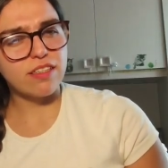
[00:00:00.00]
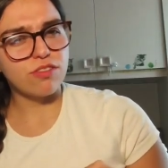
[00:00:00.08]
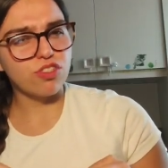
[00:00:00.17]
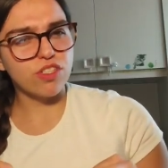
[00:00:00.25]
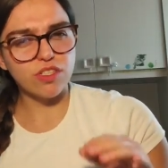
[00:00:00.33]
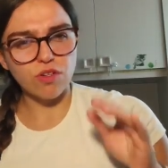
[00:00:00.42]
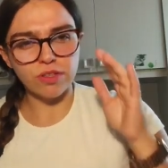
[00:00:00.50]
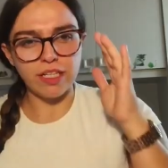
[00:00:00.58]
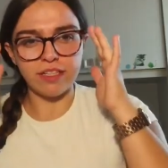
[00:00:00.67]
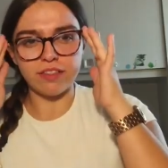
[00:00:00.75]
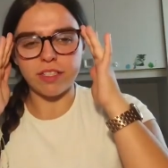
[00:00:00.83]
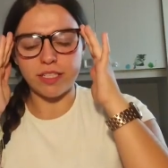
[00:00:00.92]
it just on
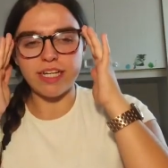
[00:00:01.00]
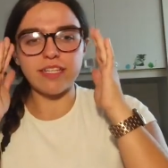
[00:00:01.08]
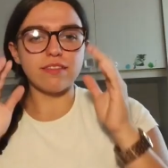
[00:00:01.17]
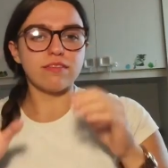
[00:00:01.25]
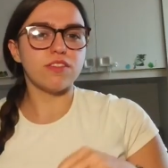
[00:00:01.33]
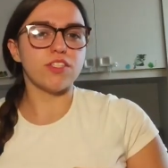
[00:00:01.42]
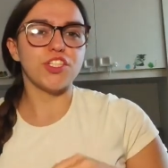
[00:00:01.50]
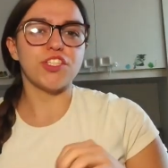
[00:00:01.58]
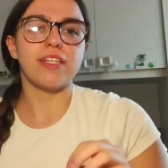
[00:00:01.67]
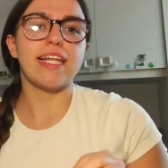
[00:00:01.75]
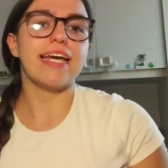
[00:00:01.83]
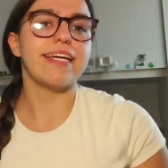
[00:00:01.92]
the internet,
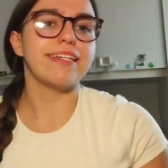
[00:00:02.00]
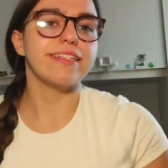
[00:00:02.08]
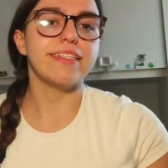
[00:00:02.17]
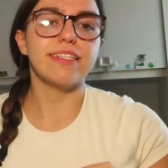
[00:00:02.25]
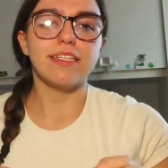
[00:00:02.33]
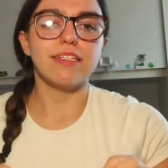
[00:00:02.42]
searching like